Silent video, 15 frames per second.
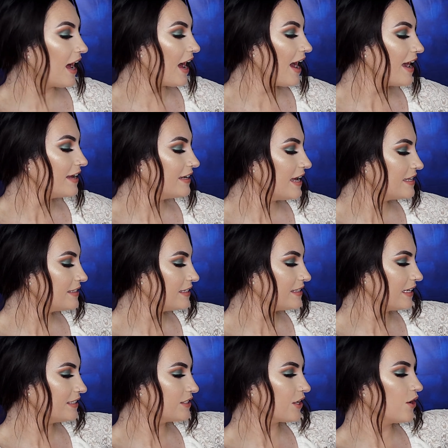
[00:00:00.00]
kind and
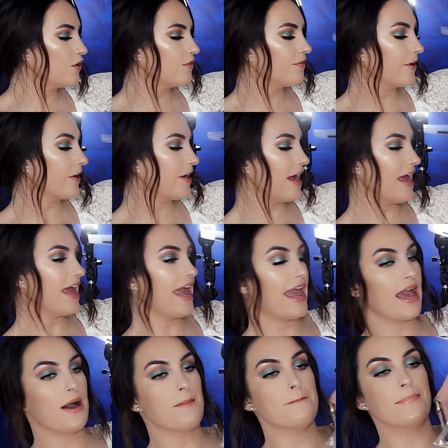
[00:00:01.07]
sent over
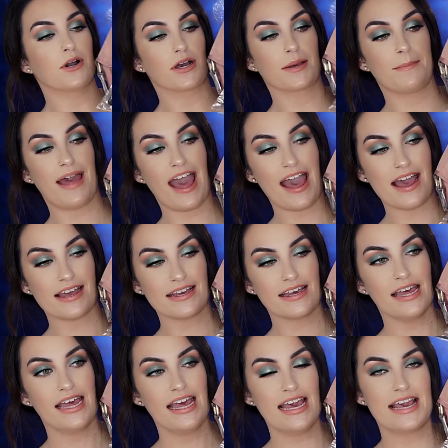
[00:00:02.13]
a book bag.
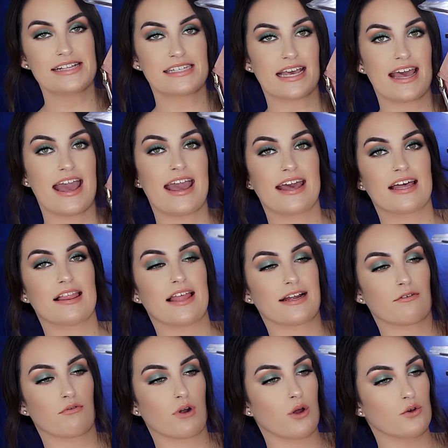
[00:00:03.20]
It's a
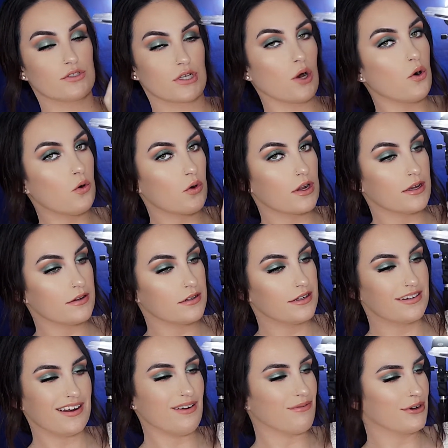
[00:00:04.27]
like rose gold,
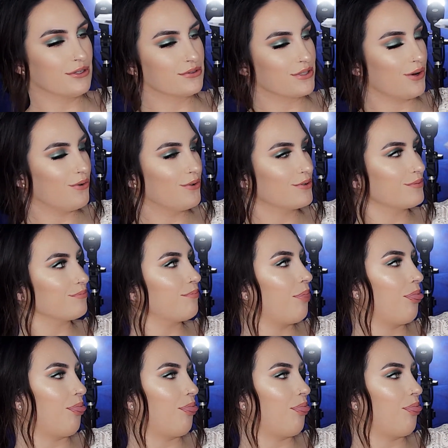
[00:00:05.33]
not rose gold.